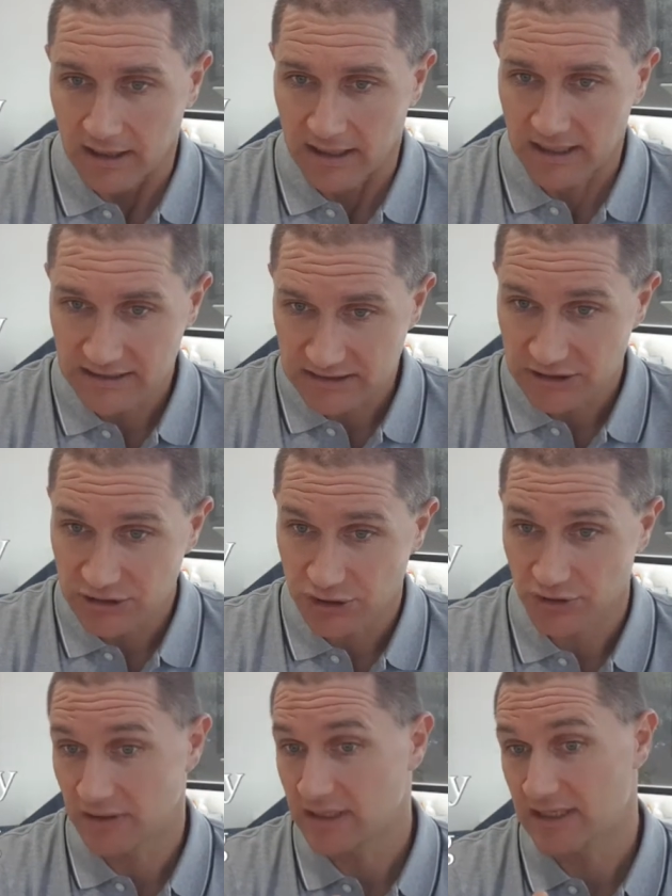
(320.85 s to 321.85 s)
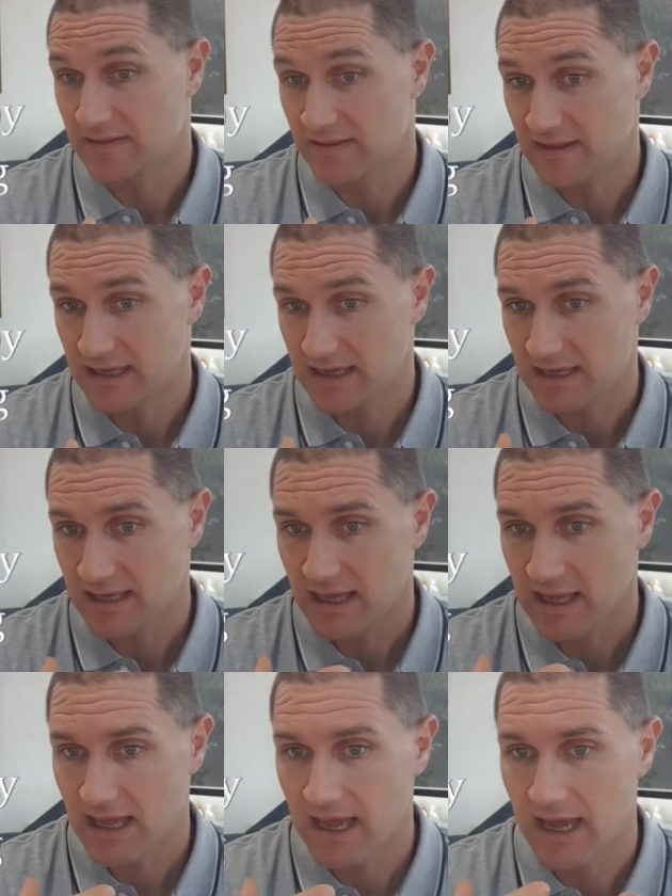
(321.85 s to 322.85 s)
institute in their
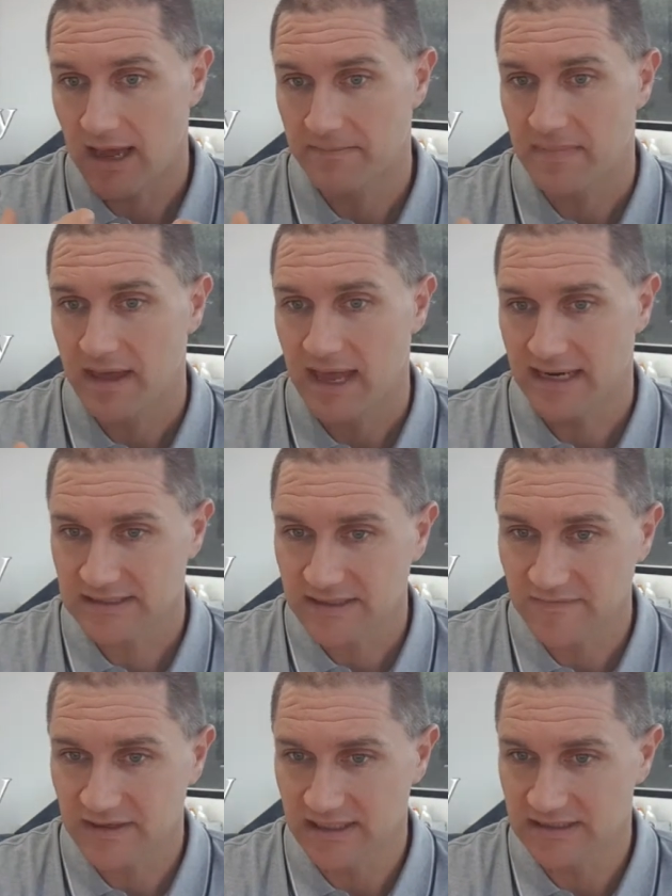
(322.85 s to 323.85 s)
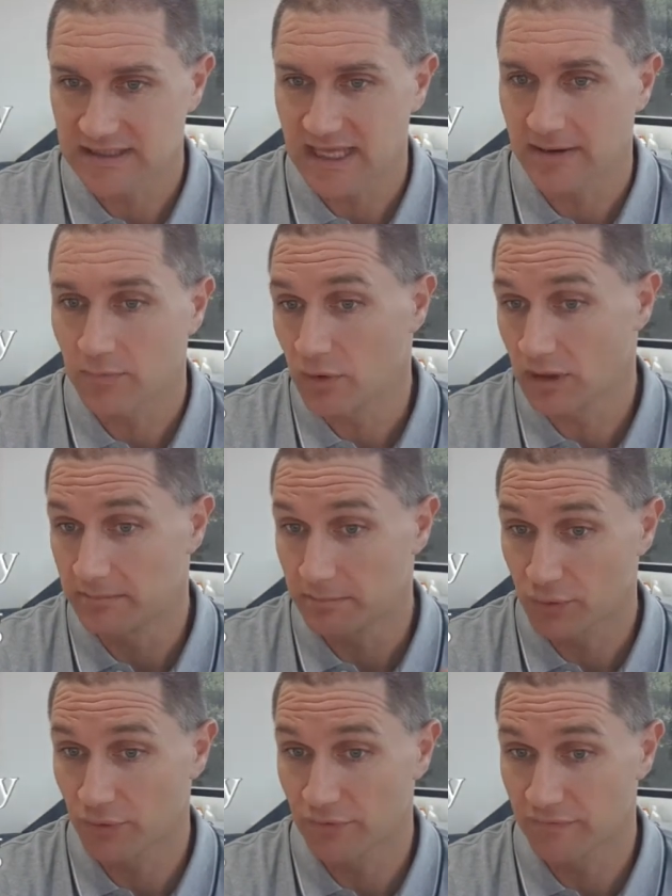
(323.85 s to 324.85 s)
um, activities that will
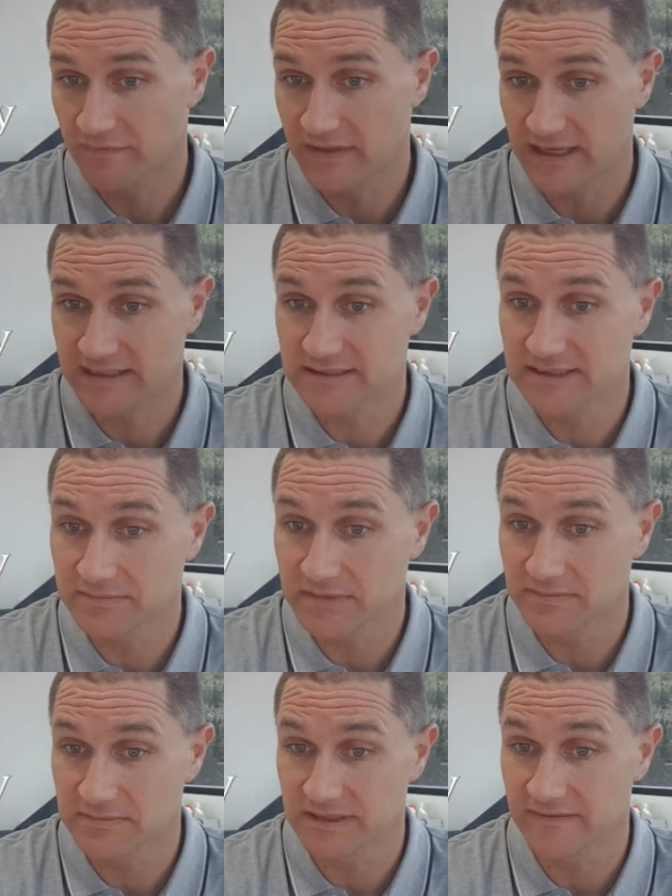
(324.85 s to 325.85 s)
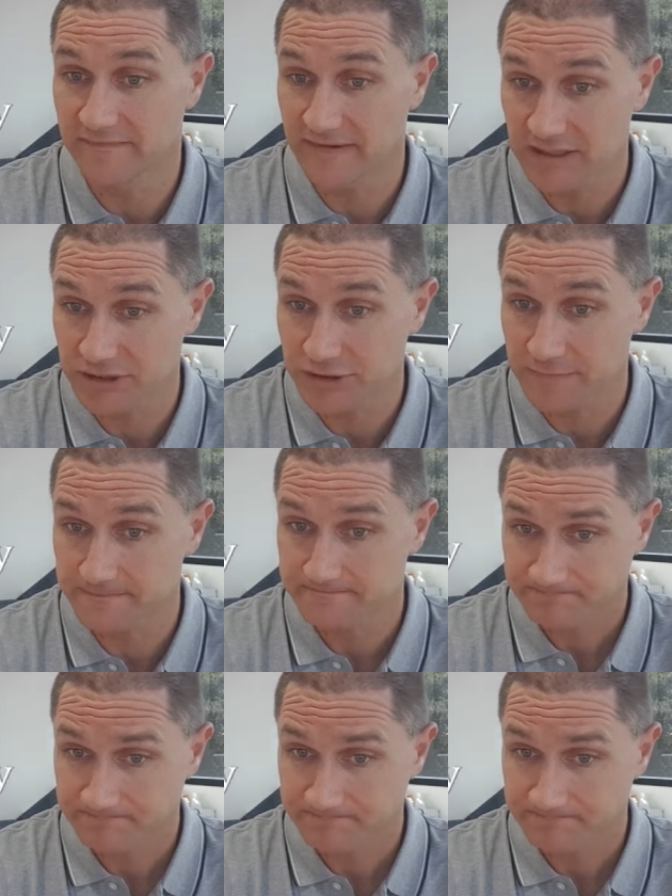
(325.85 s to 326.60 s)
improve their symptoms and function.